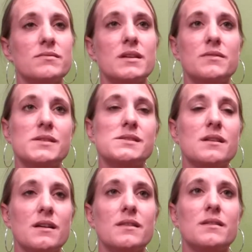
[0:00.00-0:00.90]
And if it's
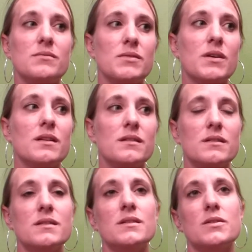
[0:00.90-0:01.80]
not, then we've gotta
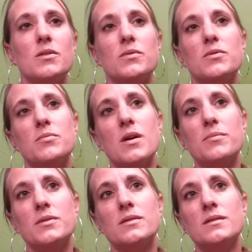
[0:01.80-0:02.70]
go through
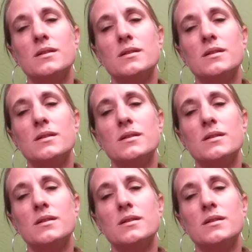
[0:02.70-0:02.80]
proper